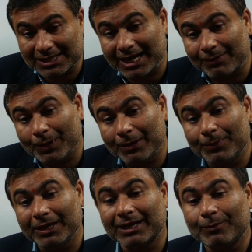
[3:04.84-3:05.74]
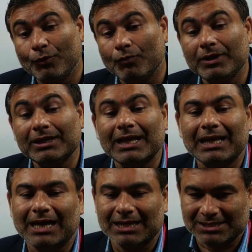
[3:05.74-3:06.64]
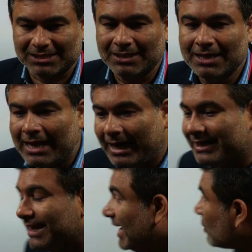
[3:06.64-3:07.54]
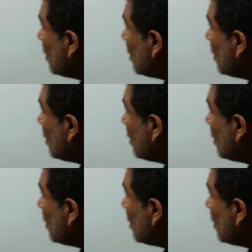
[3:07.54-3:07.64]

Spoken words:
that will be removed in the last, and that